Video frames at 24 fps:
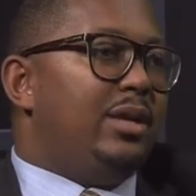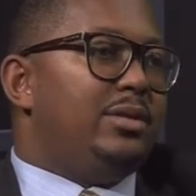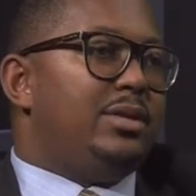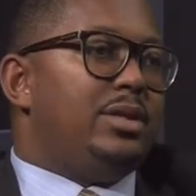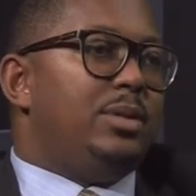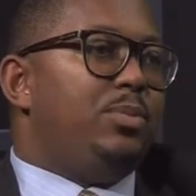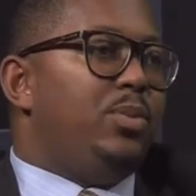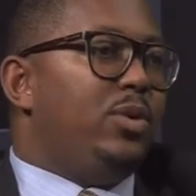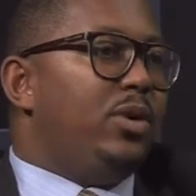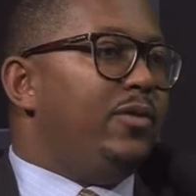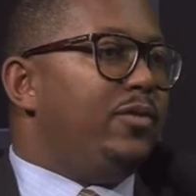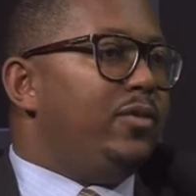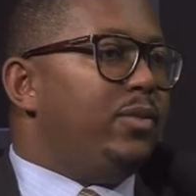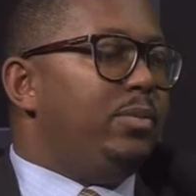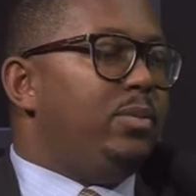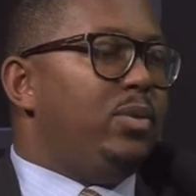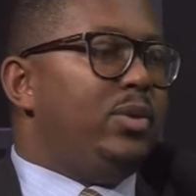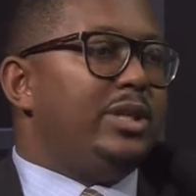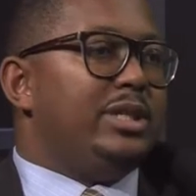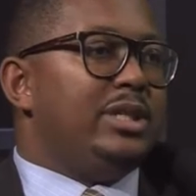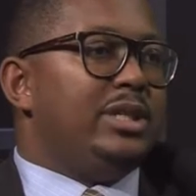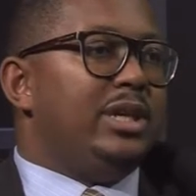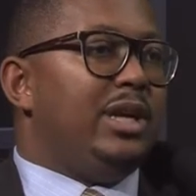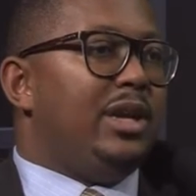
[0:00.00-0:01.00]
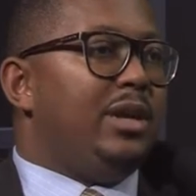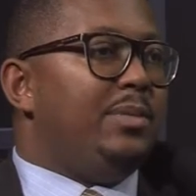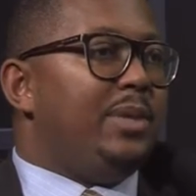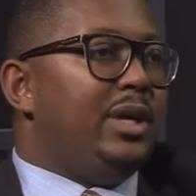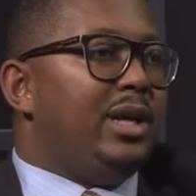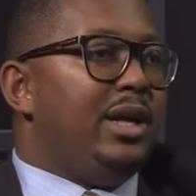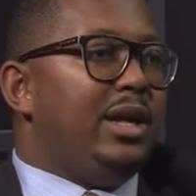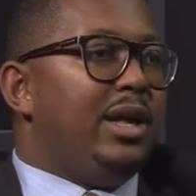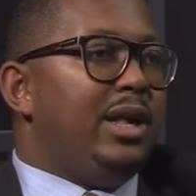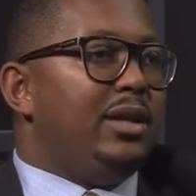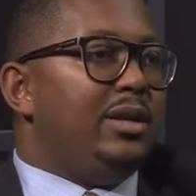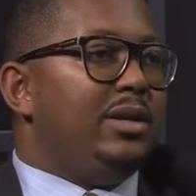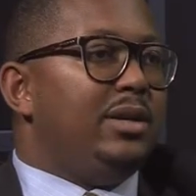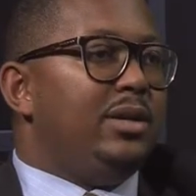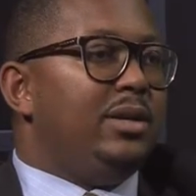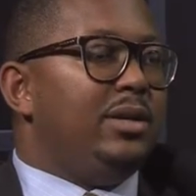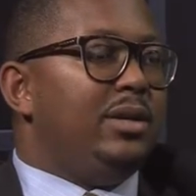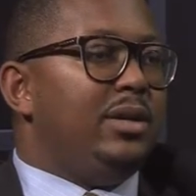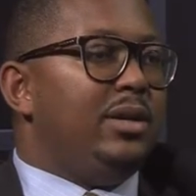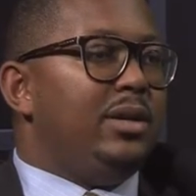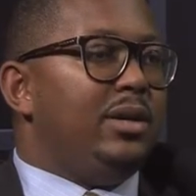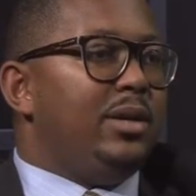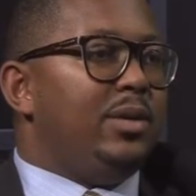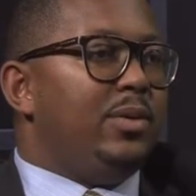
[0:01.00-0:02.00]
Support for boys and young men of color.
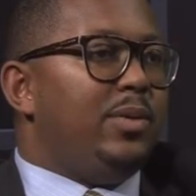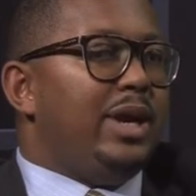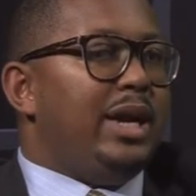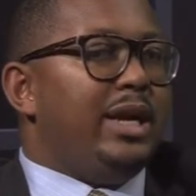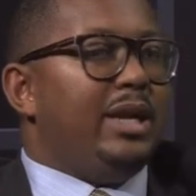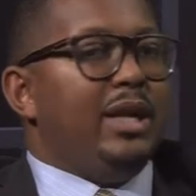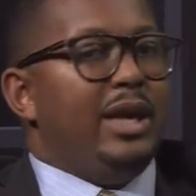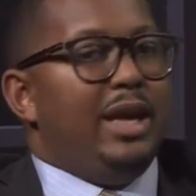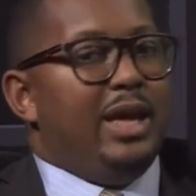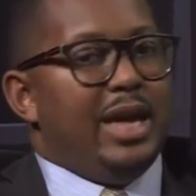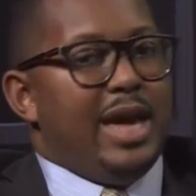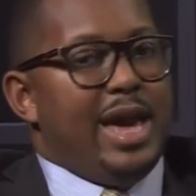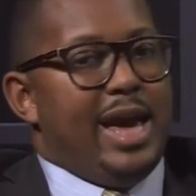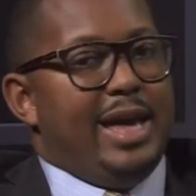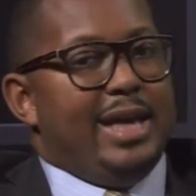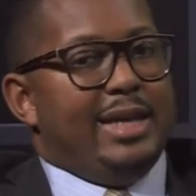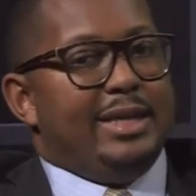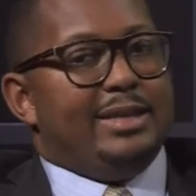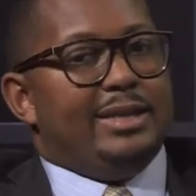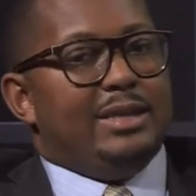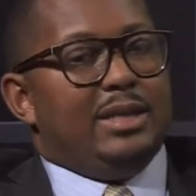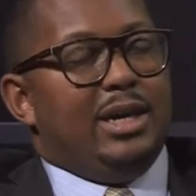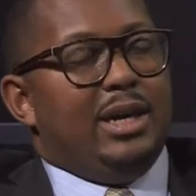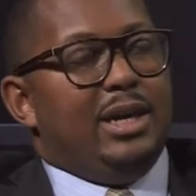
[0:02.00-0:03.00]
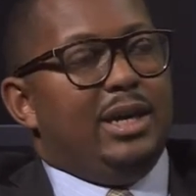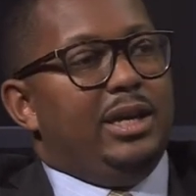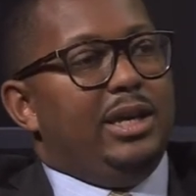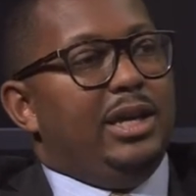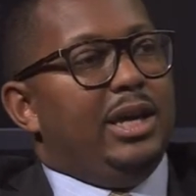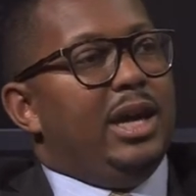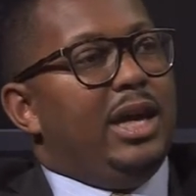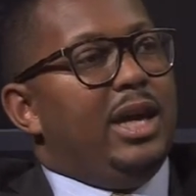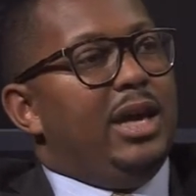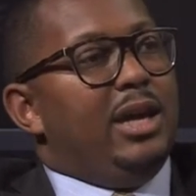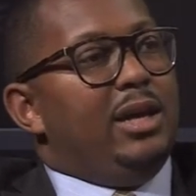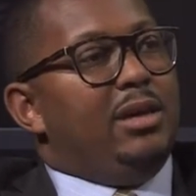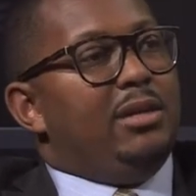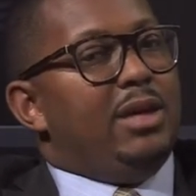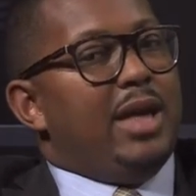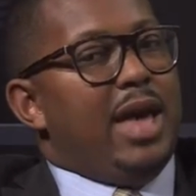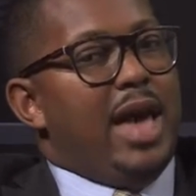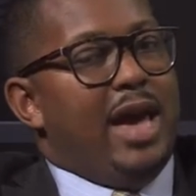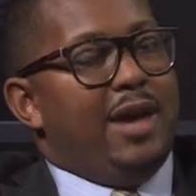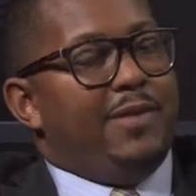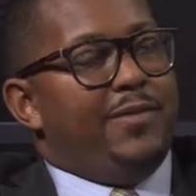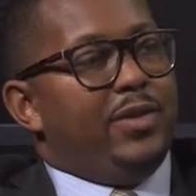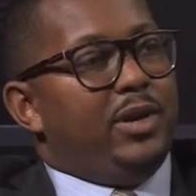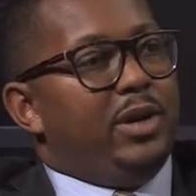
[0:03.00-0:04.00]
Right, as a young
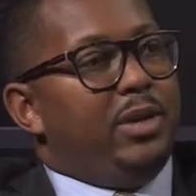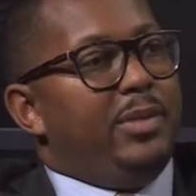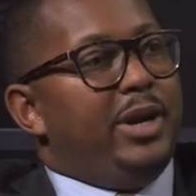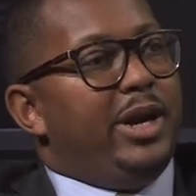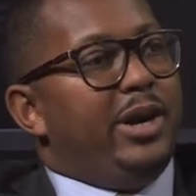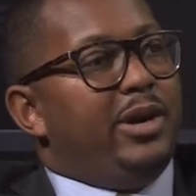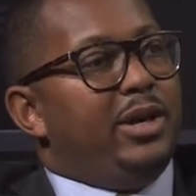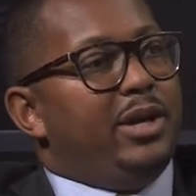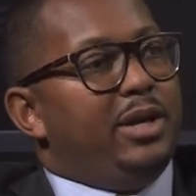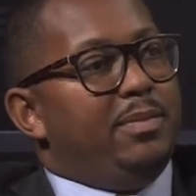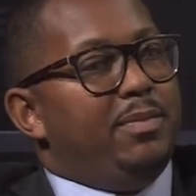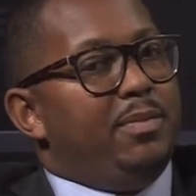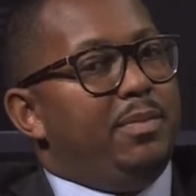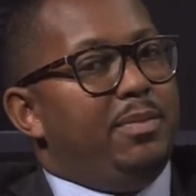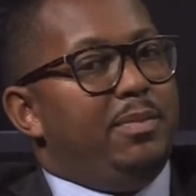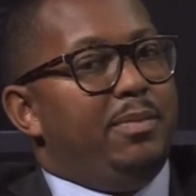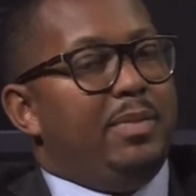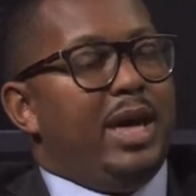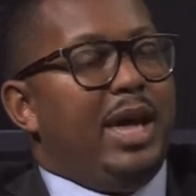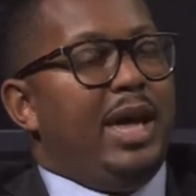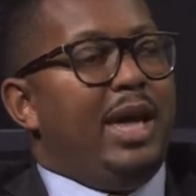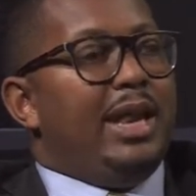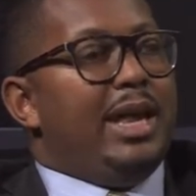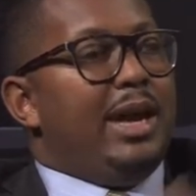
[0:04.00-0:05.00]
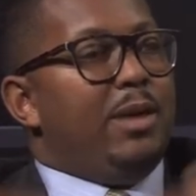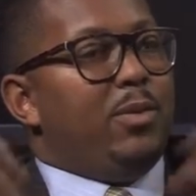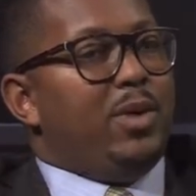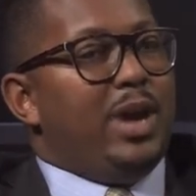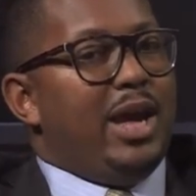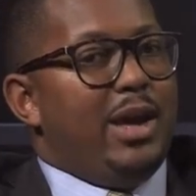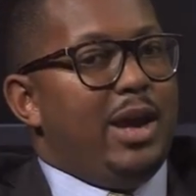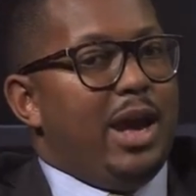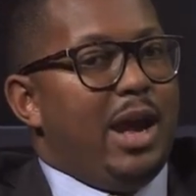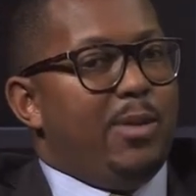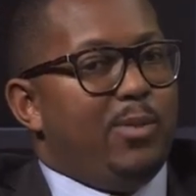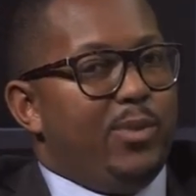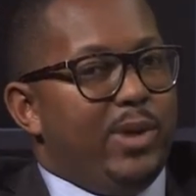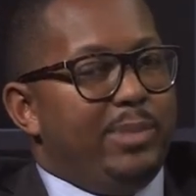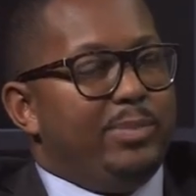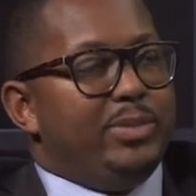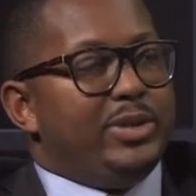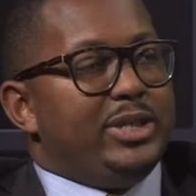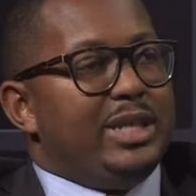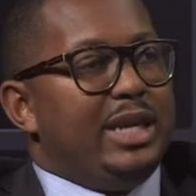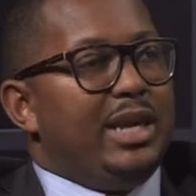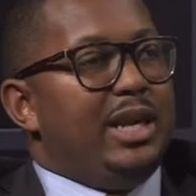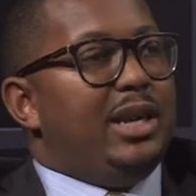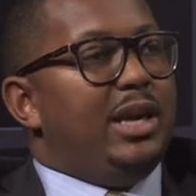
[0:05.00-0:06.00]
African American man, I
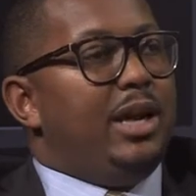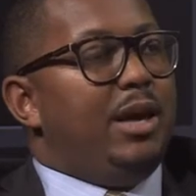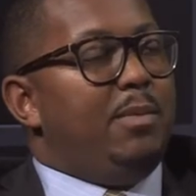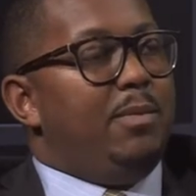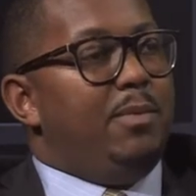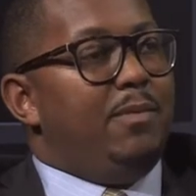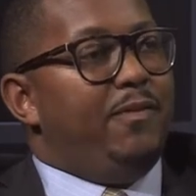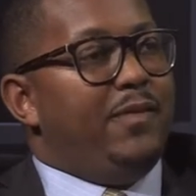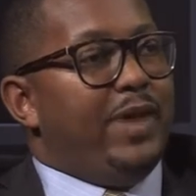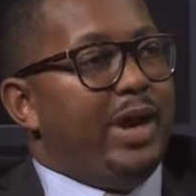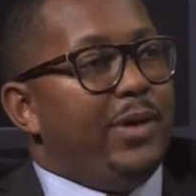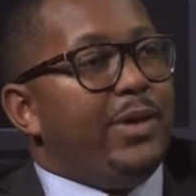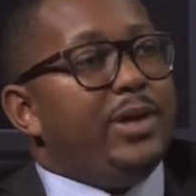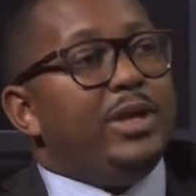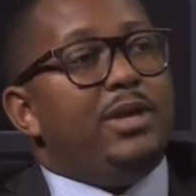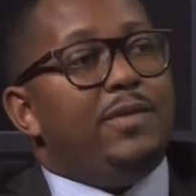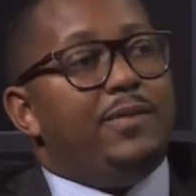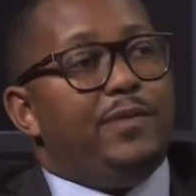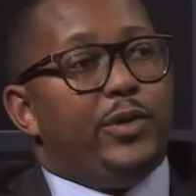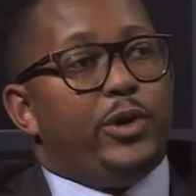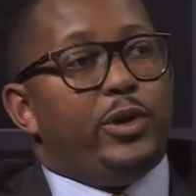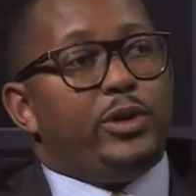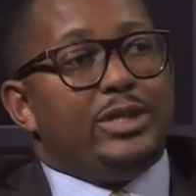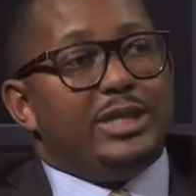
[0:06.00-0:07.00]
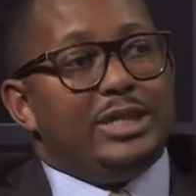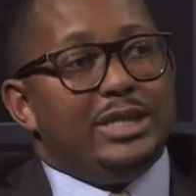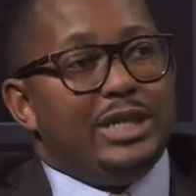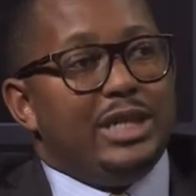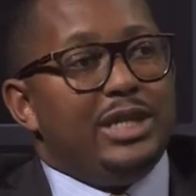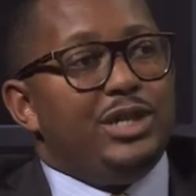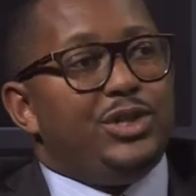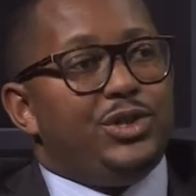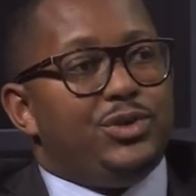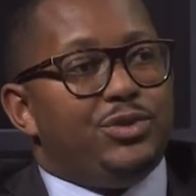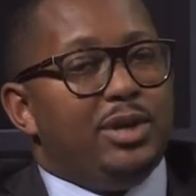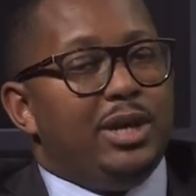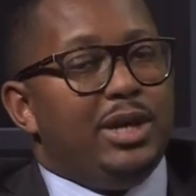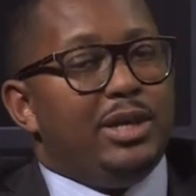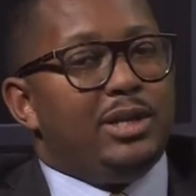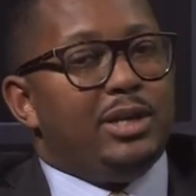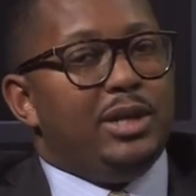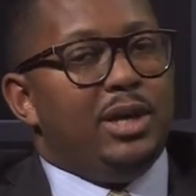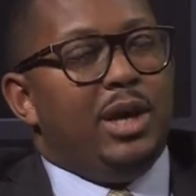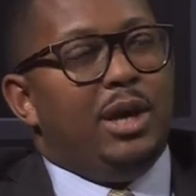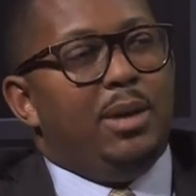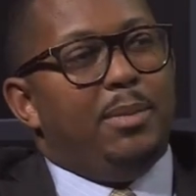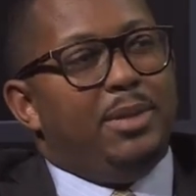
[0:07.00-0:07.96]
represent a very diverse district,